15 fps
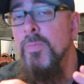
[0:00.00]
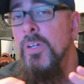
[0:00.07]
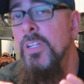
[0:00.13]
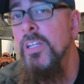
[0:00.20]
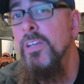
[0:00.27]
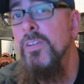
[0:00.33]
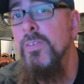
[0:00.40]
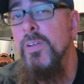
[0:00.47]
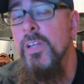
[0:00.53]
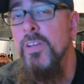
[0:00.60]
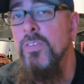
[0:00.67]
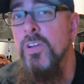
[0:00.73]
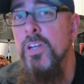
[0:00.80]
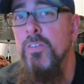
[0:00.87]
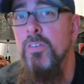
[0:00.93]
clear in
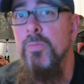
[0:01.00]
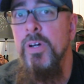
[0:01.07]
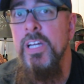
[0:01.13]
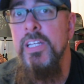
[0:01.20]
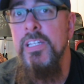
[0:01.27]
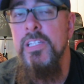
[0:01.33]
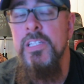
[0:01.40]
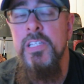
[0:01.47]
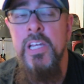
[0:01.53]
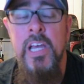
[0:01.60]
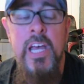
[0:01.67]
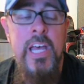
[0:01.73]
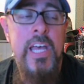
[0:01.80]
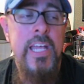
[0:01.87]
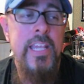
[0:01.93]
trying to remind us
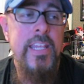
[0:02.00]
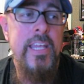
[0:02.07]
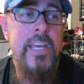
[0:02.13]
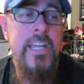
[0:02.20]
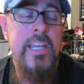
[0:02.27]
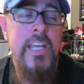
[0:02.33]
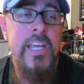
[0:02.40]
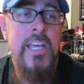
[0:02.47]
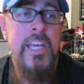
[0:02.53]
that